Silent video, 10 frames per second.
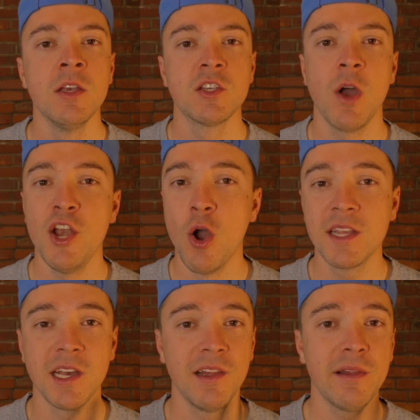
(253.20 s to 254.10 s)
So I know
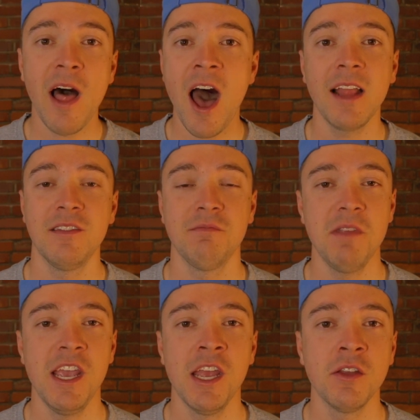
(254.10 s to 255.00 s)
it's a lot
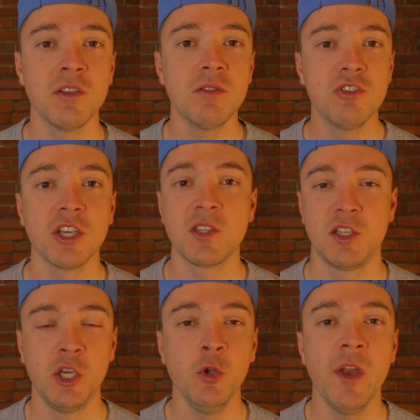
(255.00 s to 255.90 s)
in just
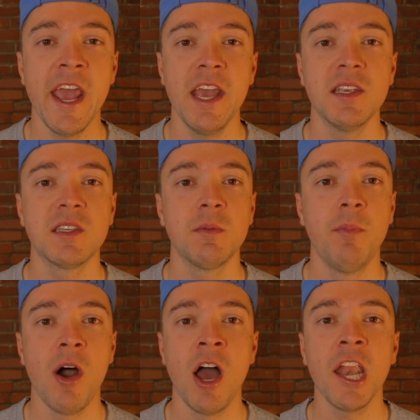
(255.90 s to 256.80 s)
2 days,
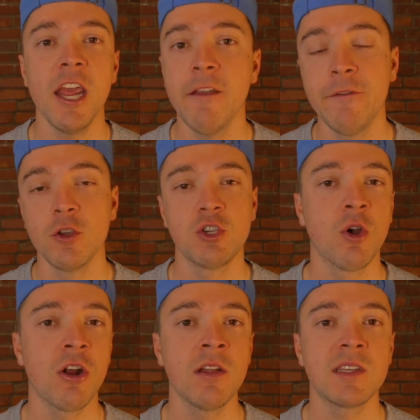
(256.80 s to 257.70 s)
but if you're
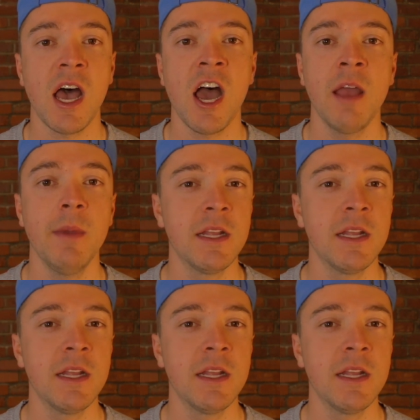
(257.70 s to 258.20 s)
short on time,